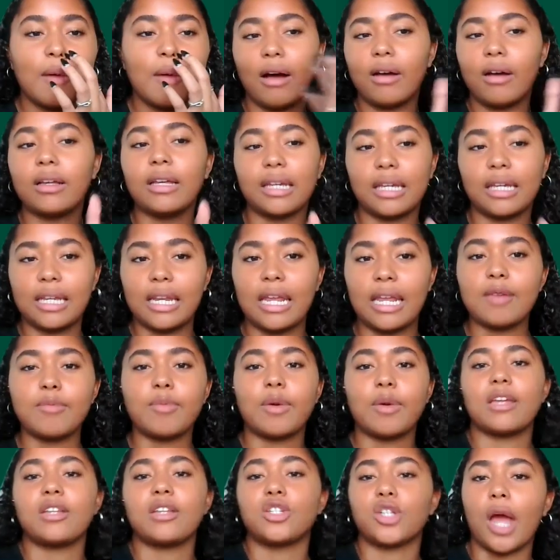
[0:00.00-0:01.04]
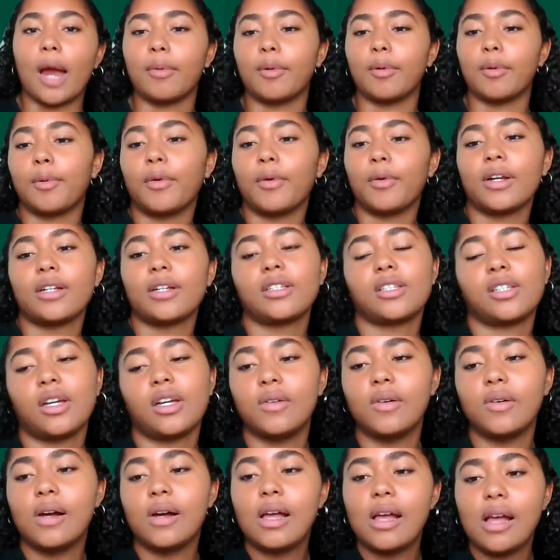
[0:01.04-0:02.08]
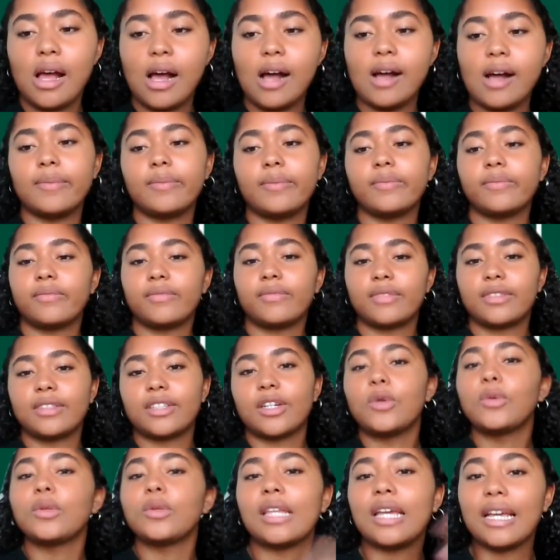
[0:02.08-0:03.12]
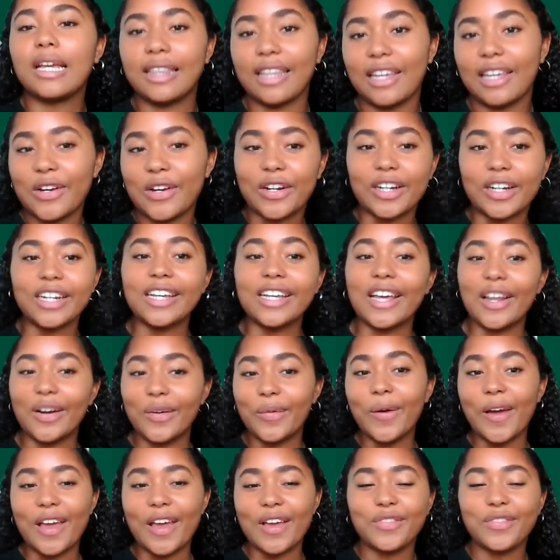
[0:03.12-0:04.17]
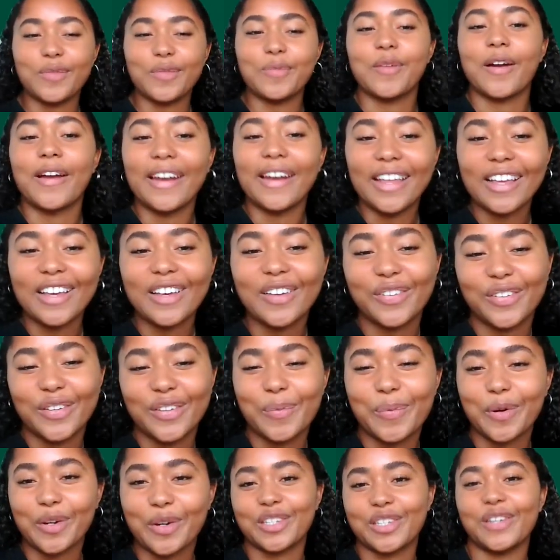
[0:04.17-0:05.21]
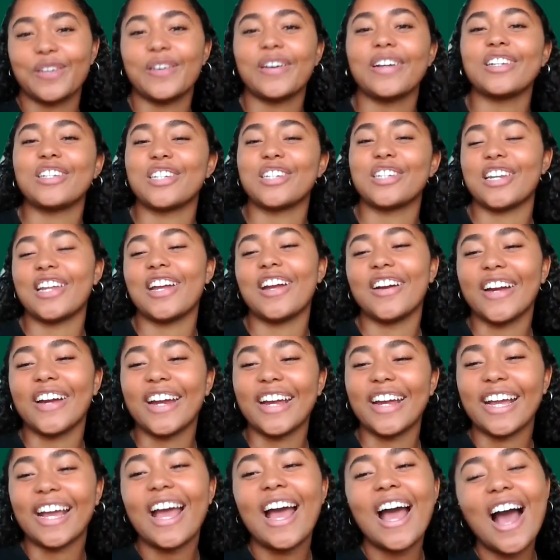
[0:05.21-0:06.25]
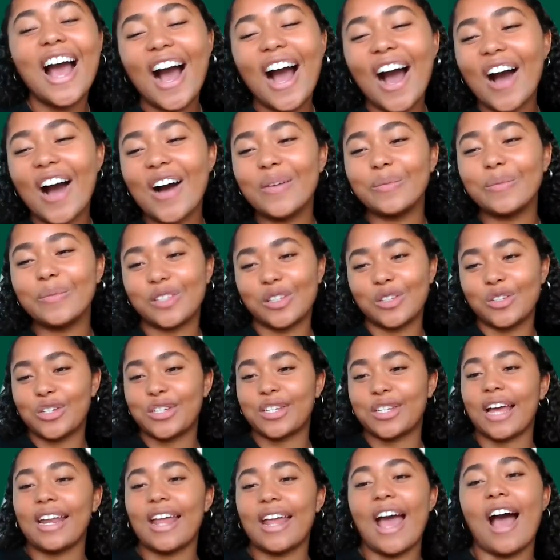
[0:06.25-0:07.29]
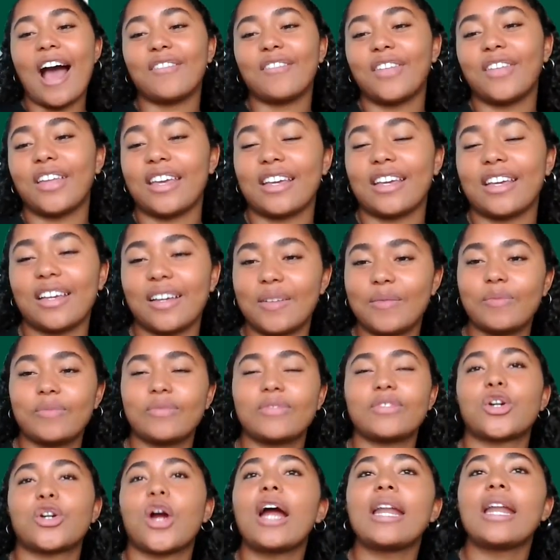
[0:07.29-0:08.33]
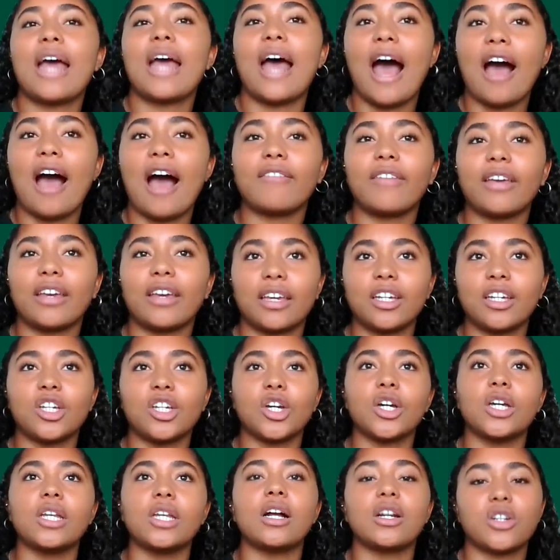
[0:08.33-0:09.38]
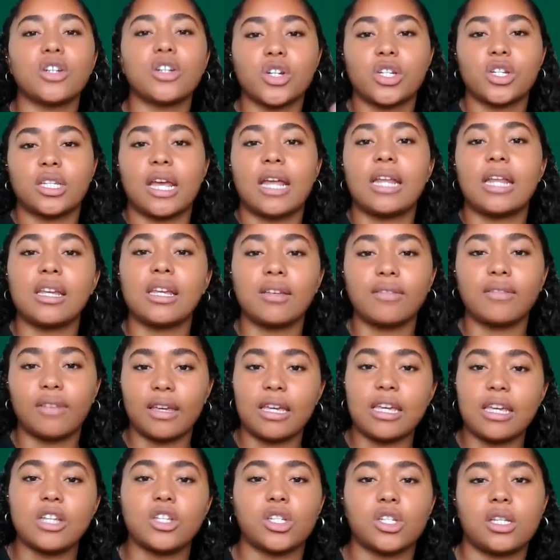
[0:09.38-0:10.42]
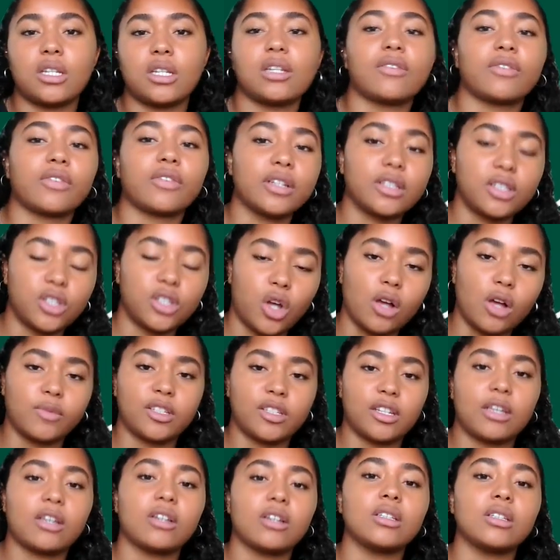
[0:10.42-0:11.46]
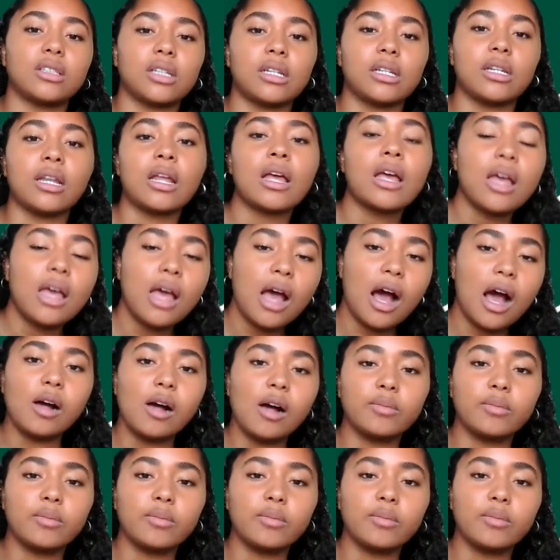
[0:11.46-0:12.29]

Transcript: about like an 8-page lab report. So don't think that you're going to get away from writing if you pursue engineering. So just kind of have like, try to have like a good understanding of like each of the different soft skills and